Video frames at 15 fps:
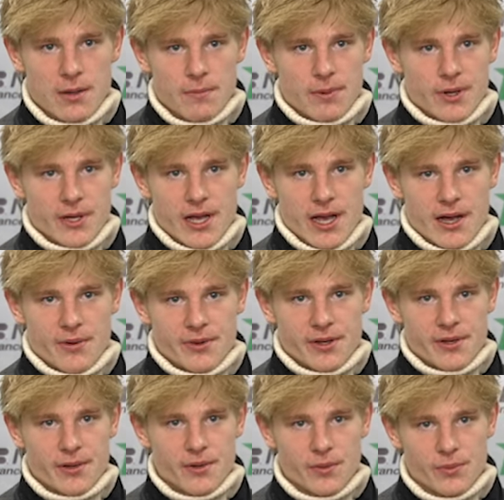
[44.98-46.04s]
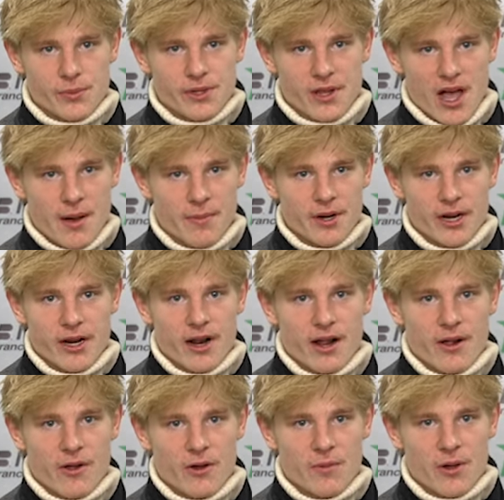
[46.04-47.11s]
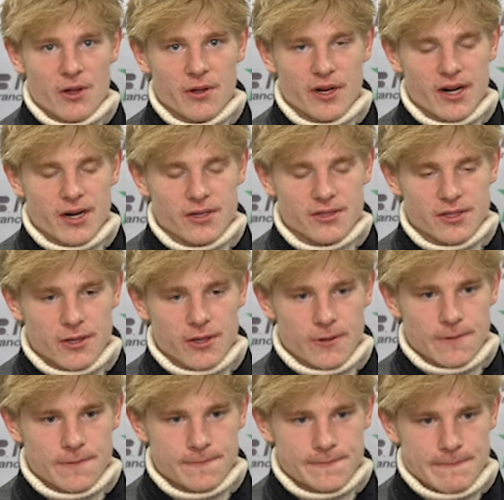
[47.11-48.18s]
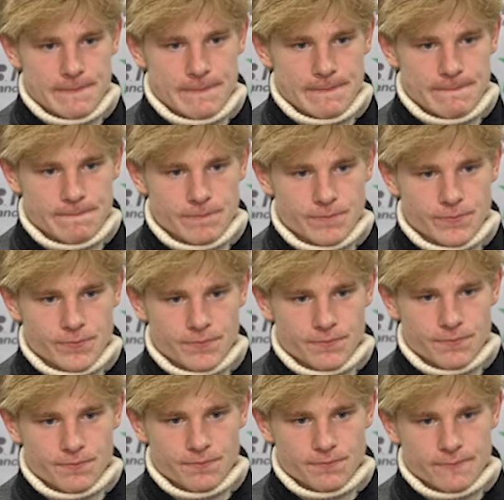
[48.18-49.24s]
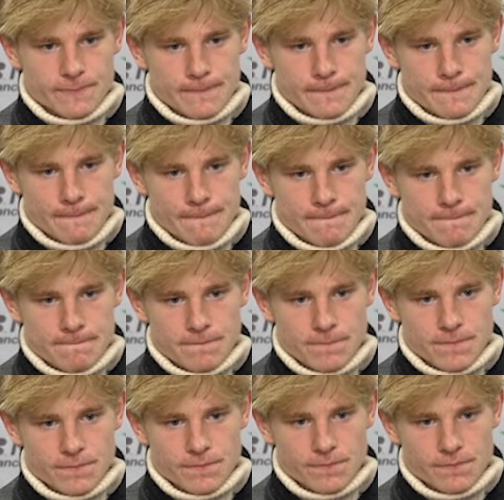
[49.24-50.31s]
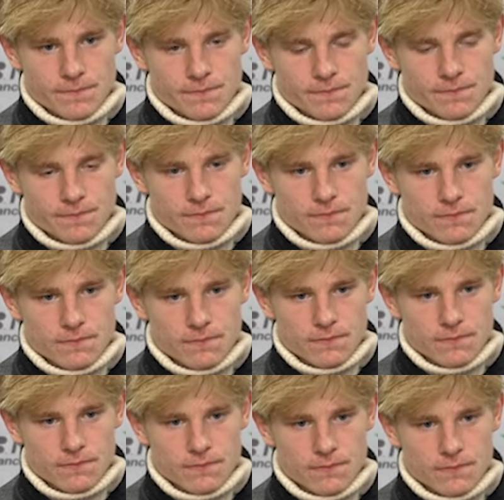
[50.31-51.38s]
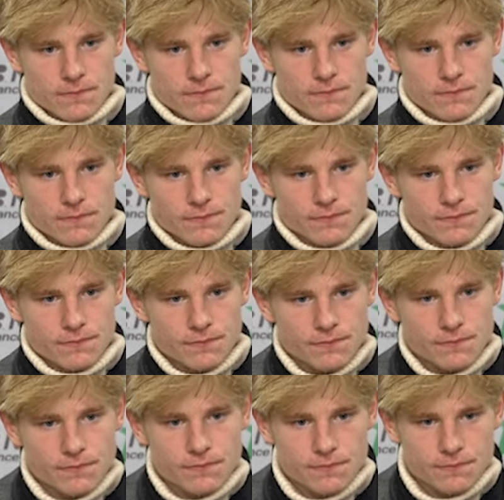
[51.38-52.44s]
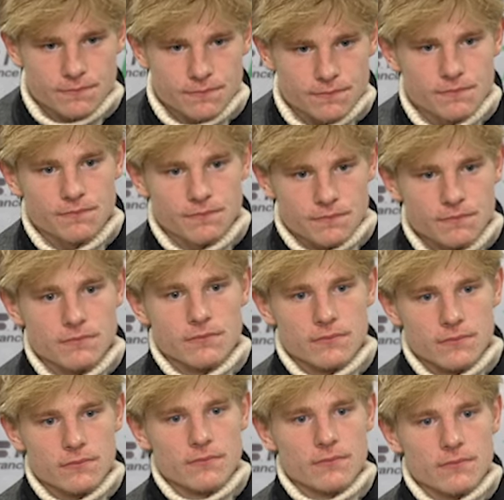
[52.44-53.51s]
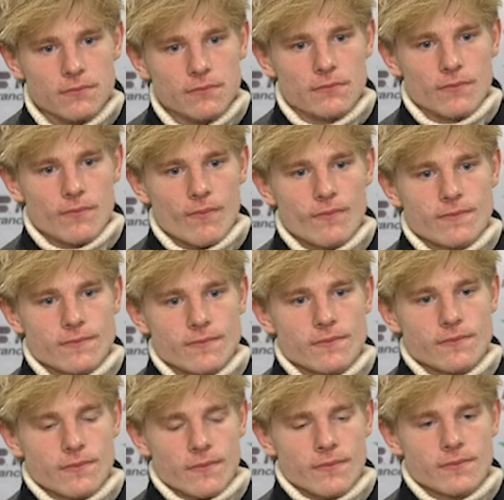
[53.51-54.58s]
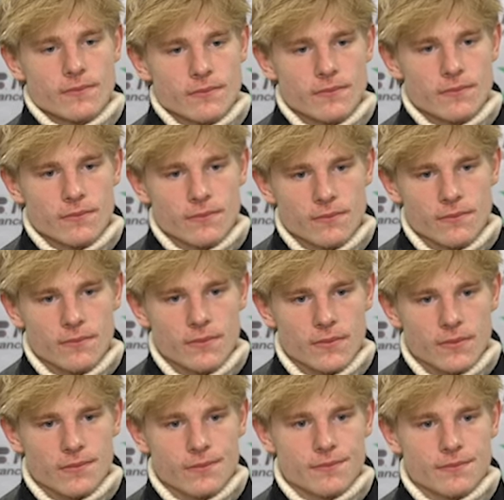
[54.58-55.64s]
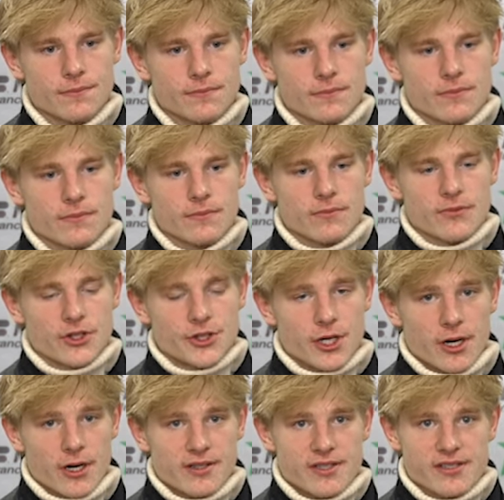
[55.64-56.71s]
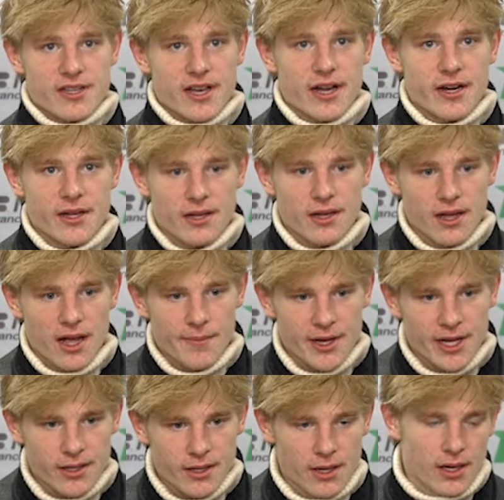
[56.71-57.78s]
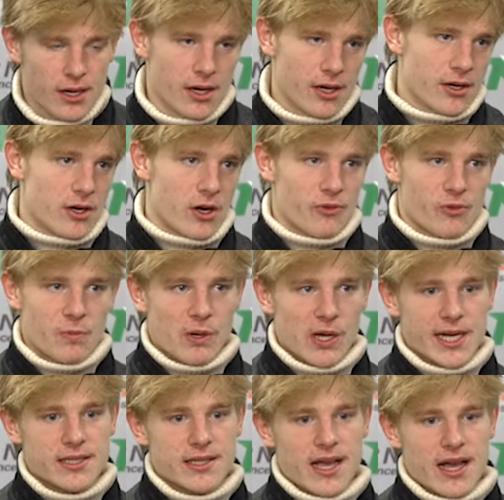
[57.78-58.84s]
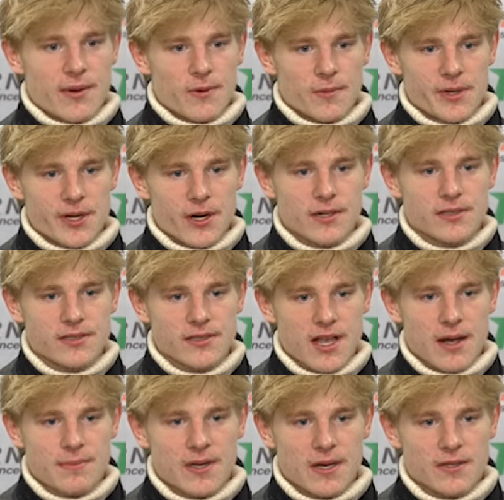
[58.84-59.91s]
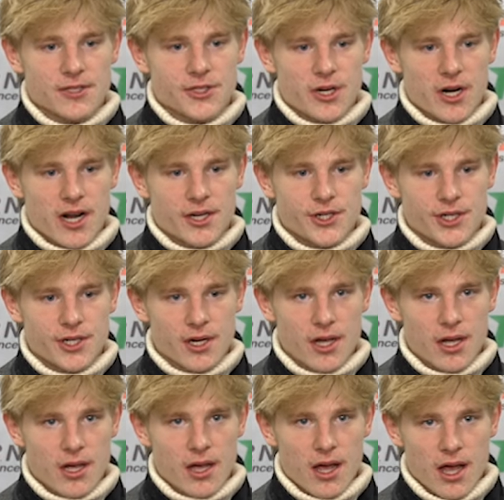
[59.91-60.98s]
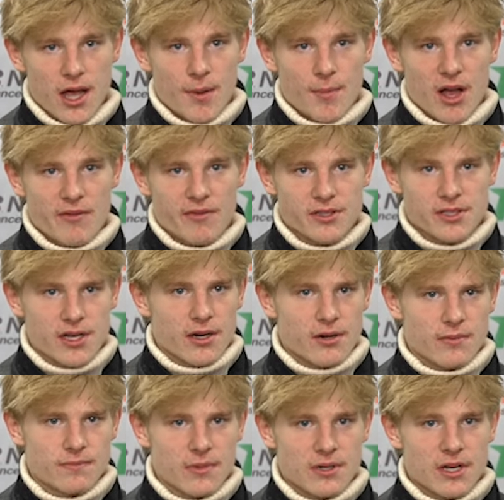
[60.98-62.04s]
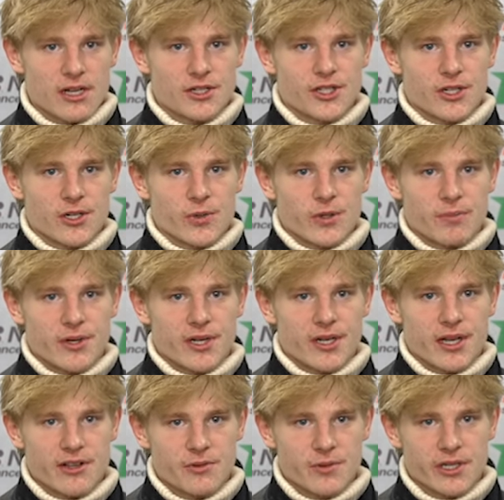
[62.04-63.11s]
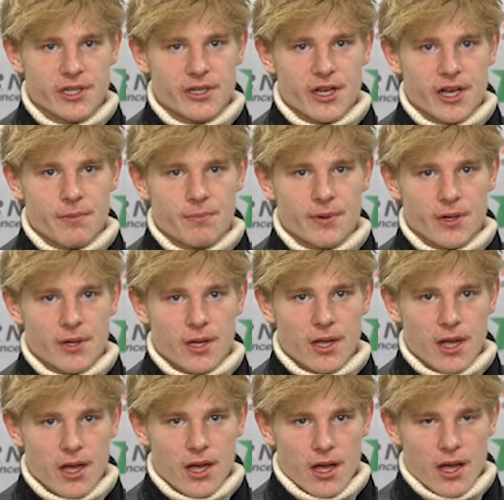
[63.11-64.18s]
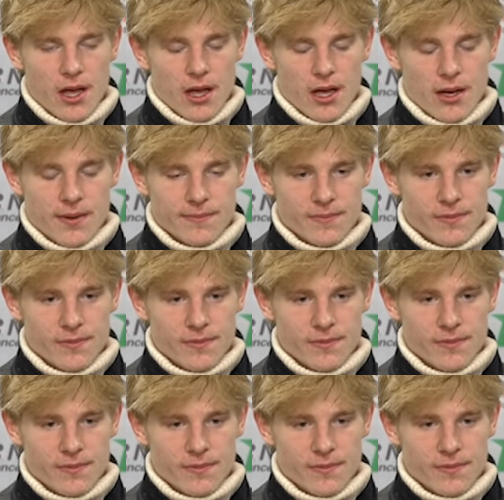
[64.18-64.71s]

but yeah, we we dominated at home all year. So. What is it like here when you guys start playing like you guys did tonight and you know last night too, and you know get the ball mm-hmm. rolling mm -hmm. in games? For sure, it's exciting. I mean, you know, if we play like that, we'll be hard to stop down the stretch. Um, obviously, I don't, I'm not sure who we play next weekend yet, but um,